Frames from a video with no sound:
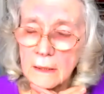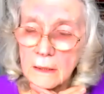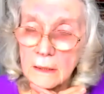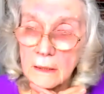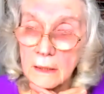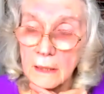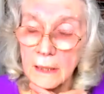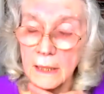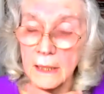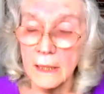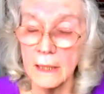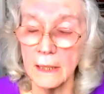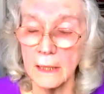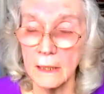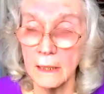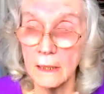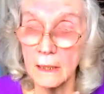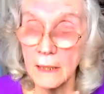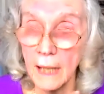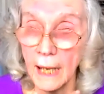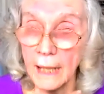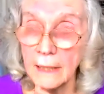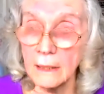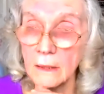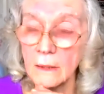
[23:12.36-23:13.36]
the
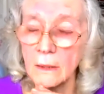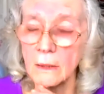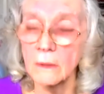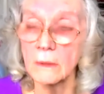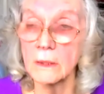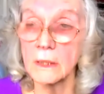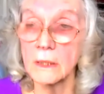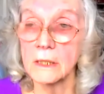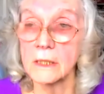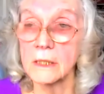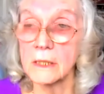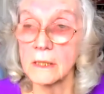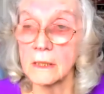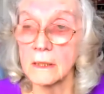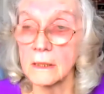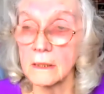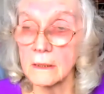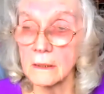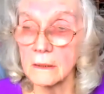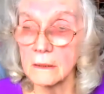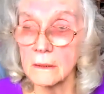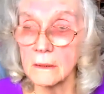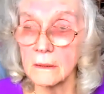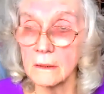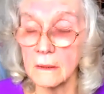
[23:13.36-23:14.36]
landlords,
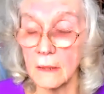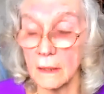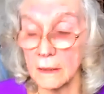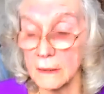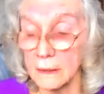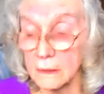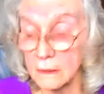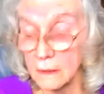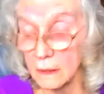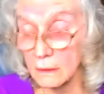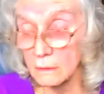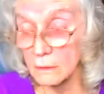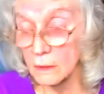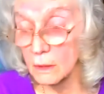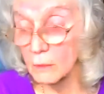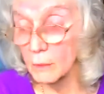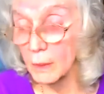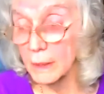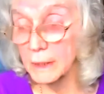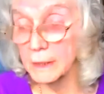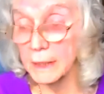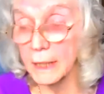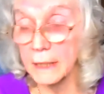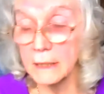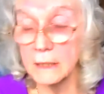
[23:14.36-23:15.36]
I don't know
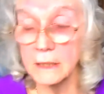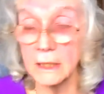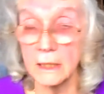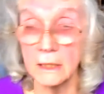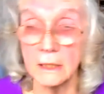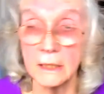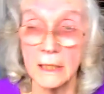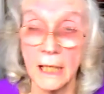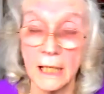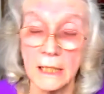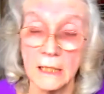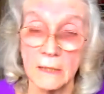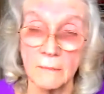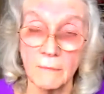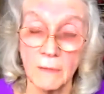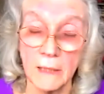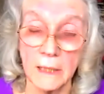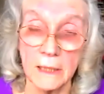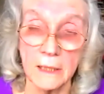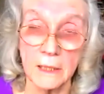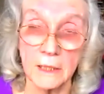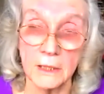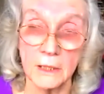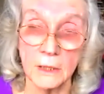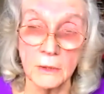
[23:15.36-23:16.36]
whether they
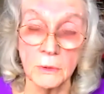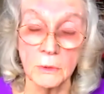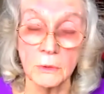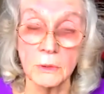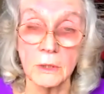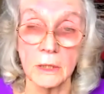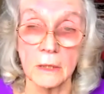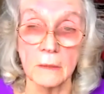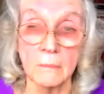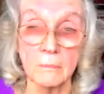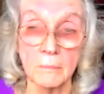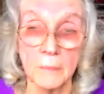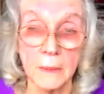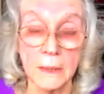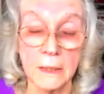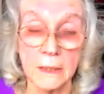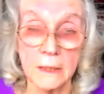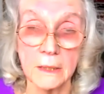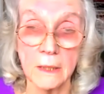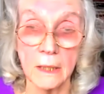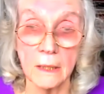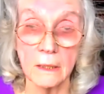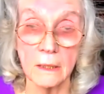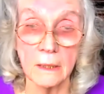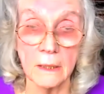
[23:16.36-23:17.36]
successfully sued them, but
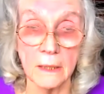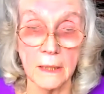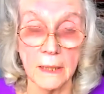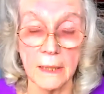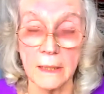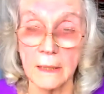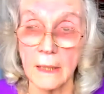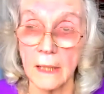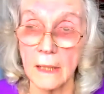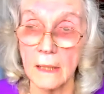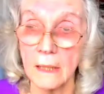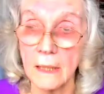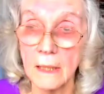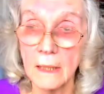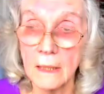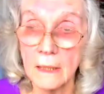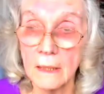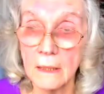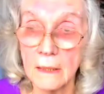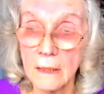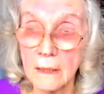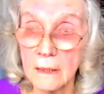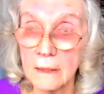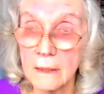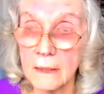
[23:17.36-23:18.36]
certainly
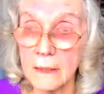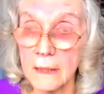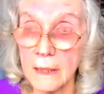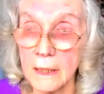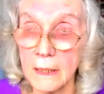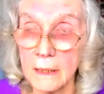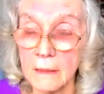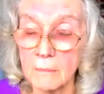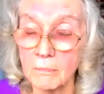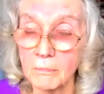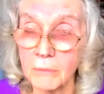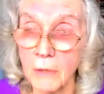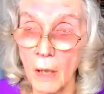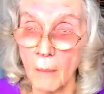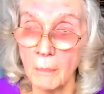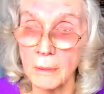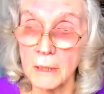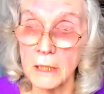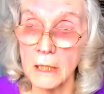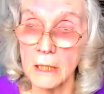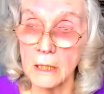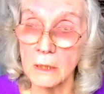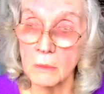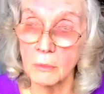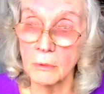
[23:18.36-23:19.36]
the
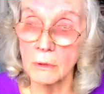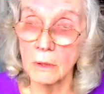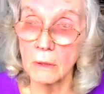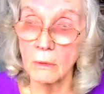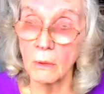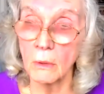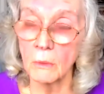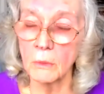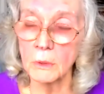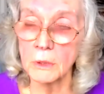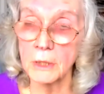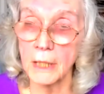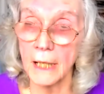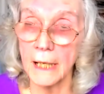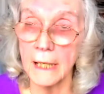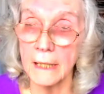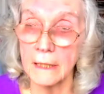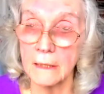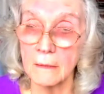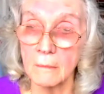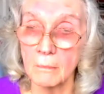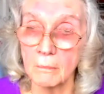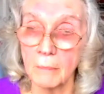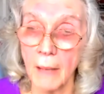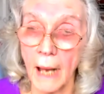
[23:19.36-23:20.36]
properties were all
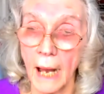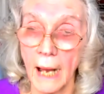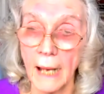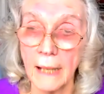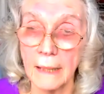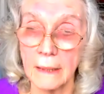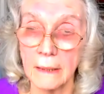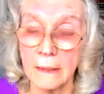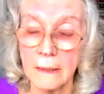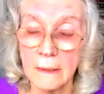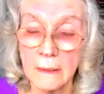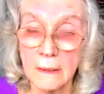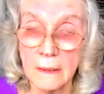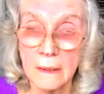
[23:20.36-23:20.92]
taken back.